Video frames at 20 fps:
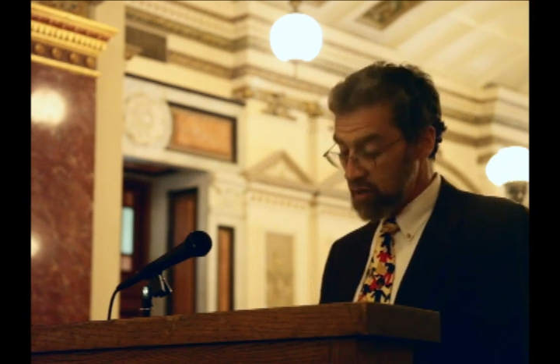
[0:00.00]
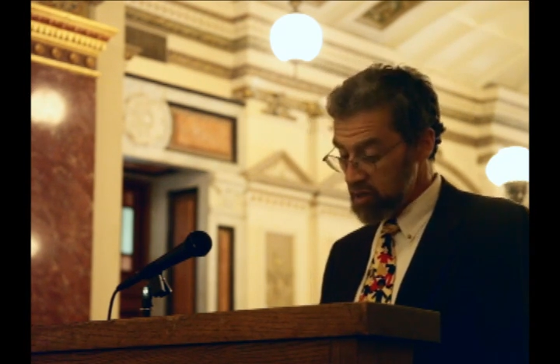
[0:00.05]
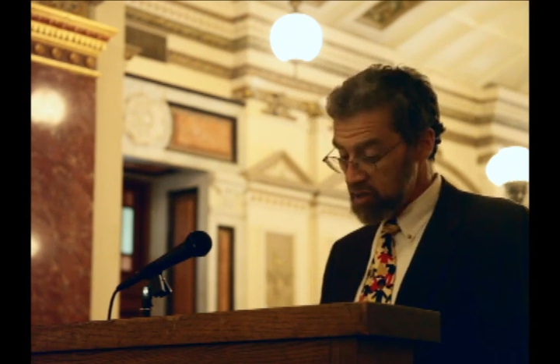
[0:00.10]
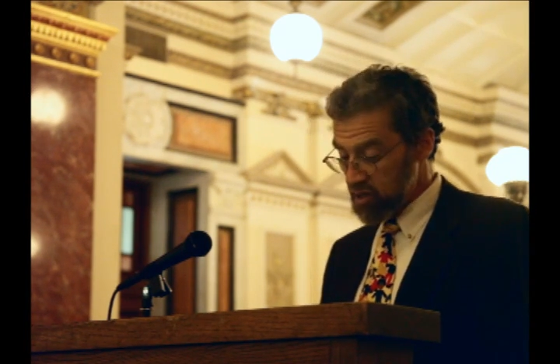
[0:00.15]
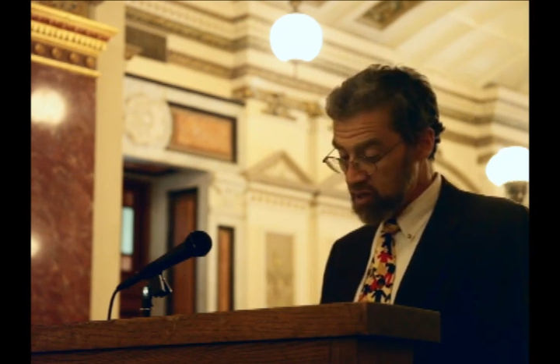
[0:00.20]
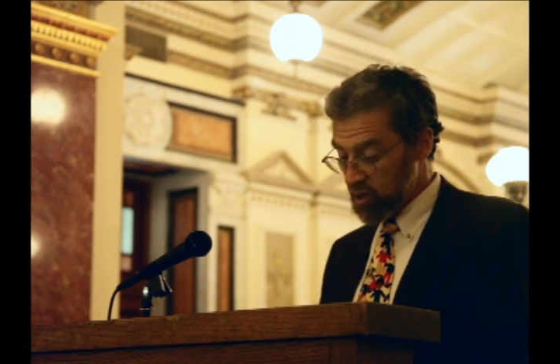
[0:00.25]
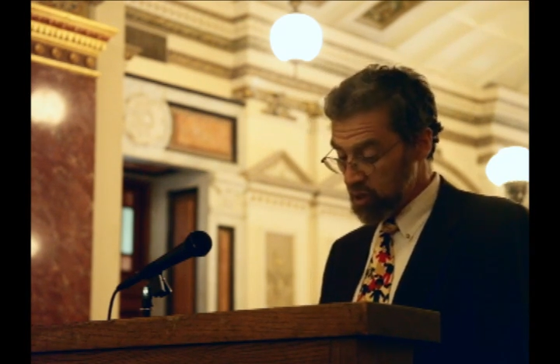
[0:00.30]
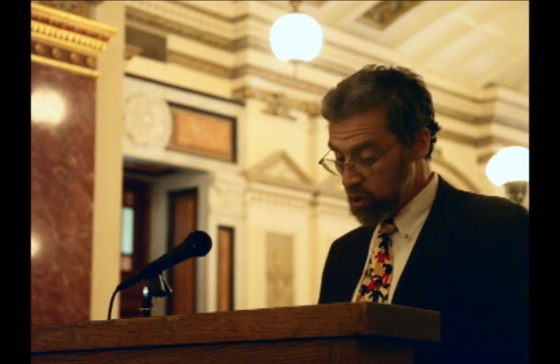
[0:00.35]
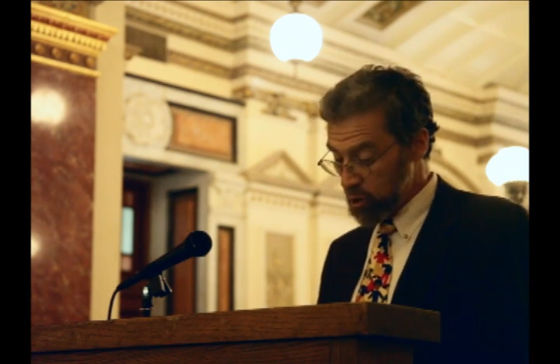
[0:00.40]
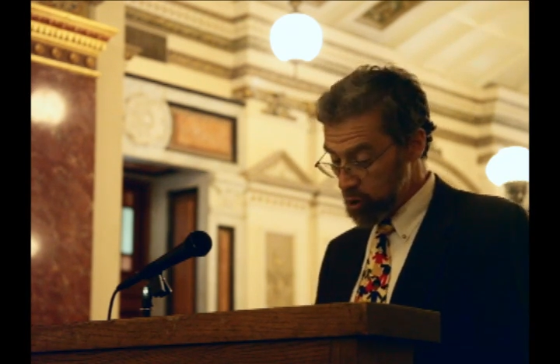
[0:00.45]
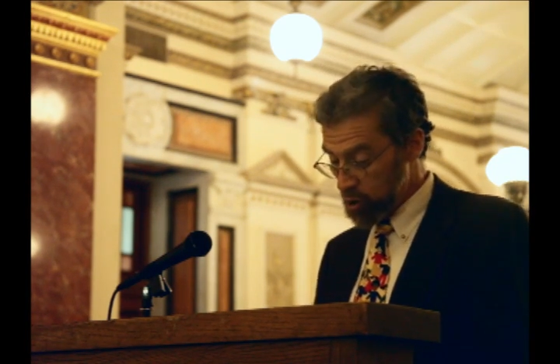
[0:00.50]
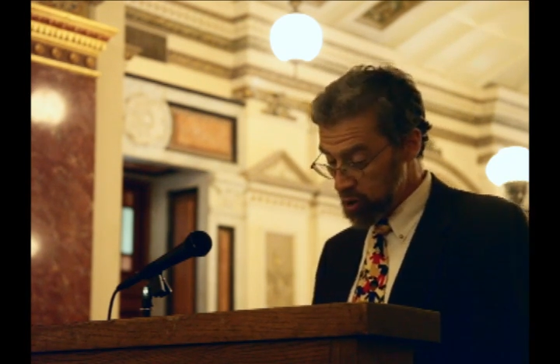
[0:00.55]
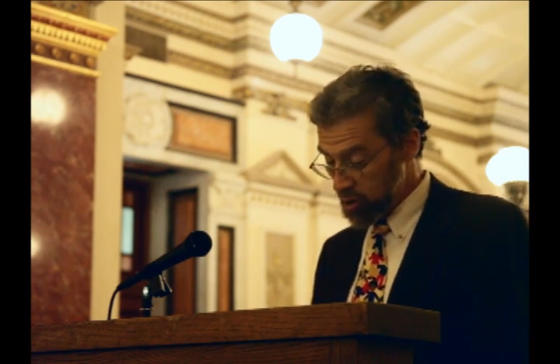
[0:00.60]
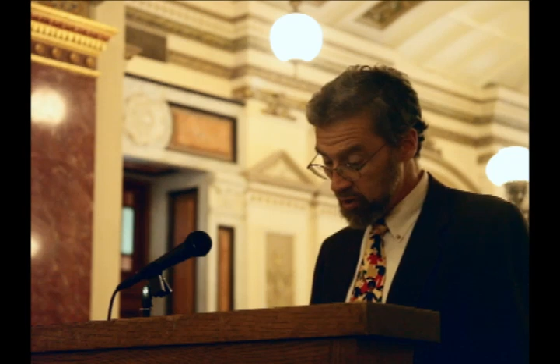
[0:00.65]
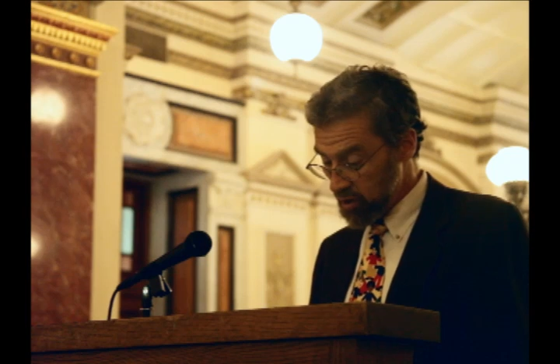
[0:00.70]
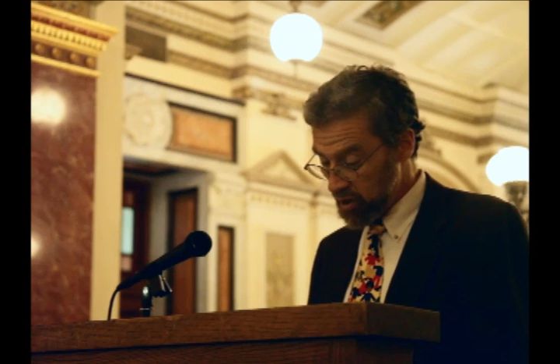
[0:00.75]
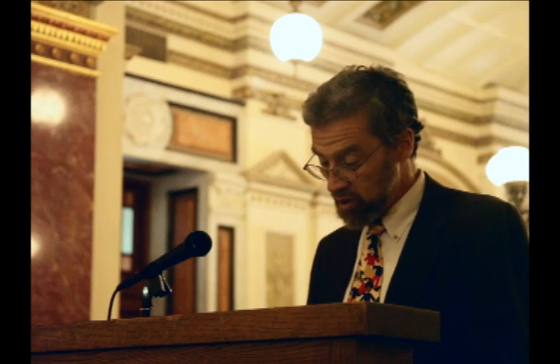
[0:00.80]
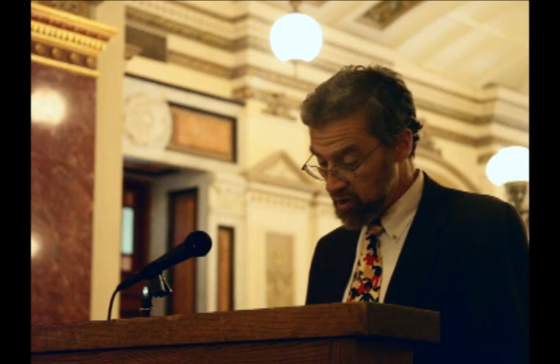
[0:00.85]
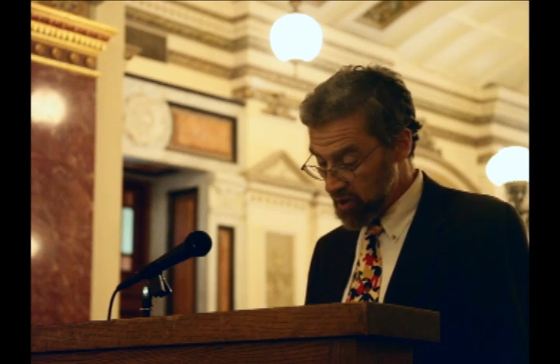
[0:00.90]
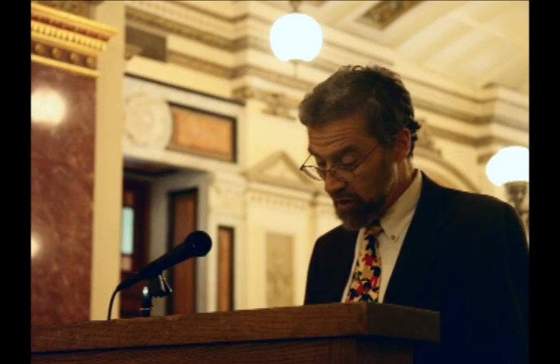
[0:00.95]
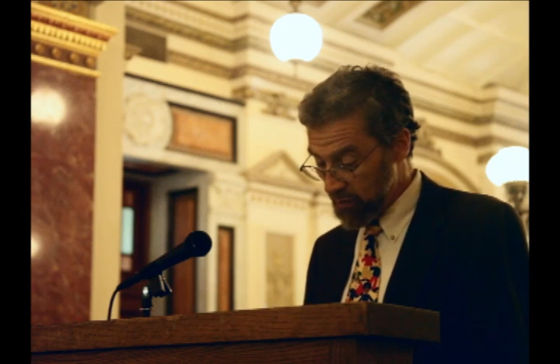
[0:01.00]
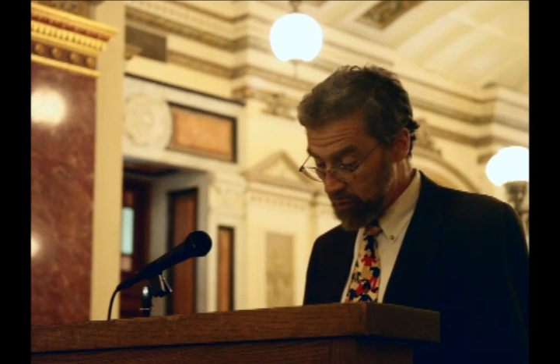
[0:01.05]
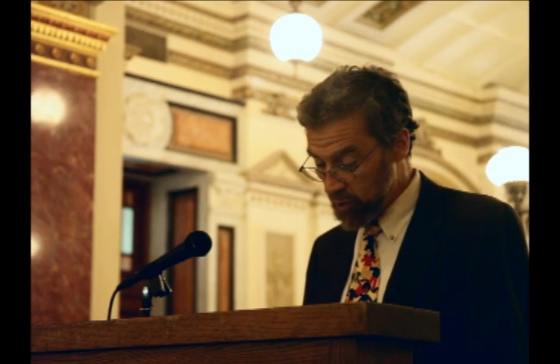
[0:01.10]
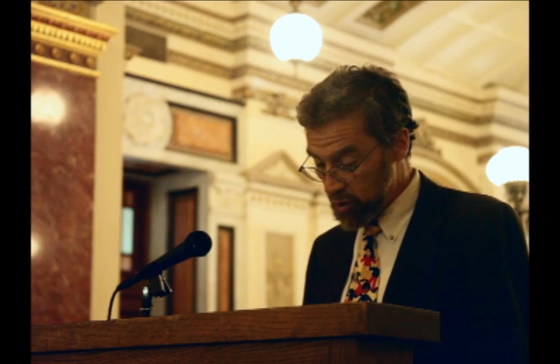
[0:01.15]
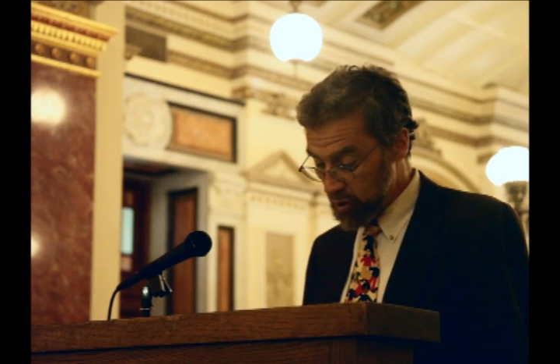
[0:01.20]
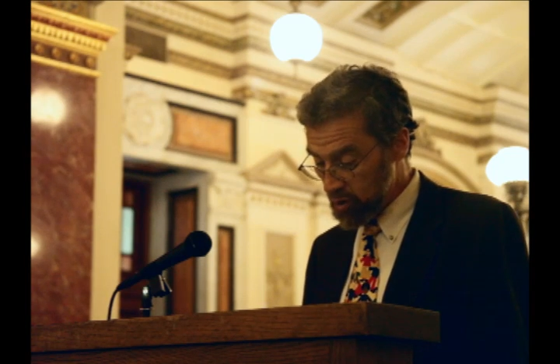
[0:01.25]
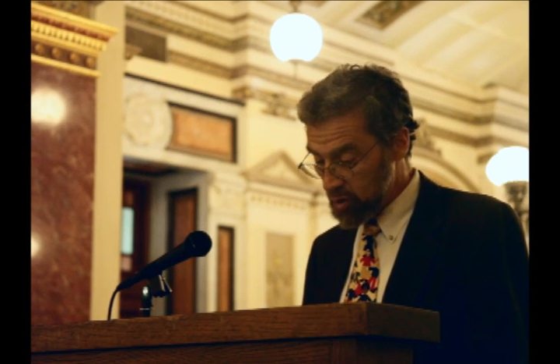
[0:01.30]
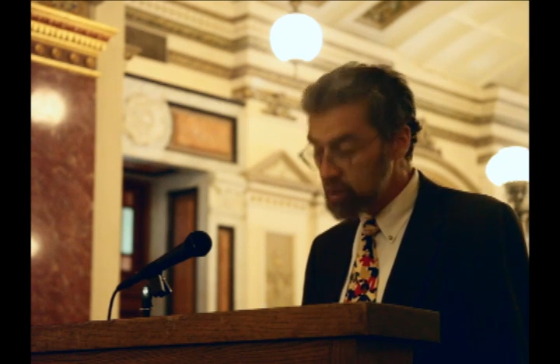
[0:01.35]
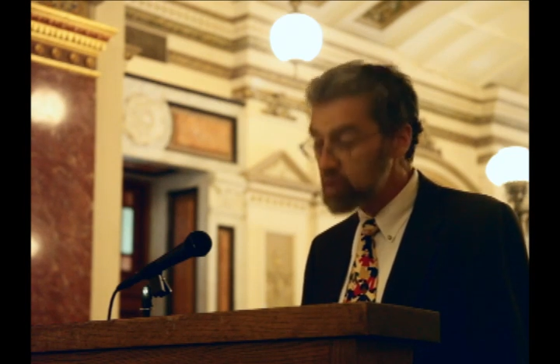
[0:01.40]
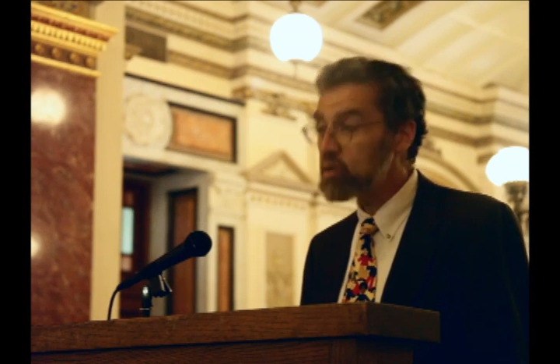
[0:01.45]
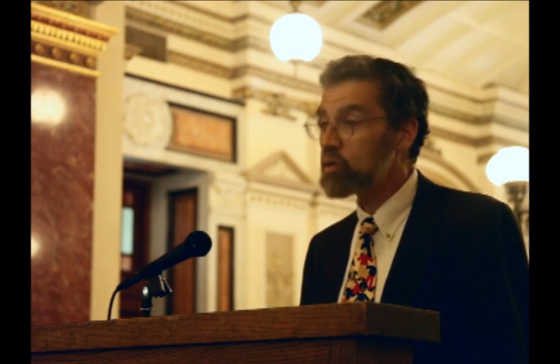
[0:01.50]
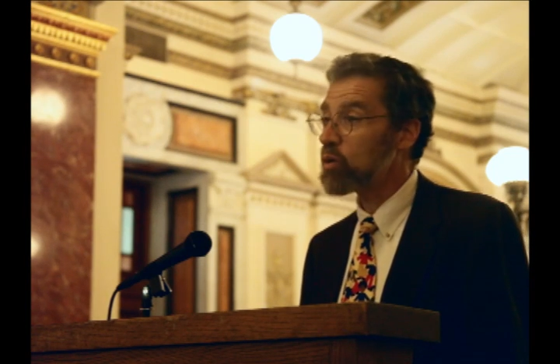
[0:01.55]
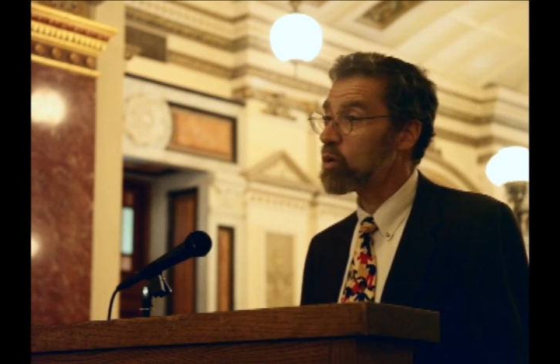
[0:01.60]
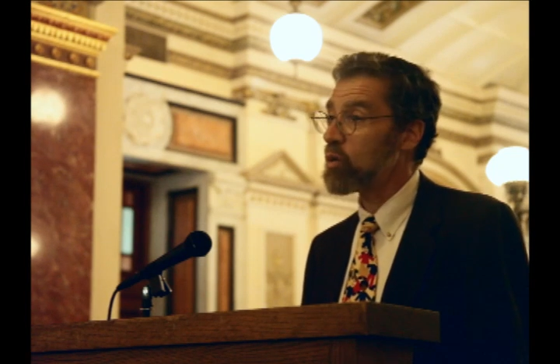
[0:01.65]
institution that has ever to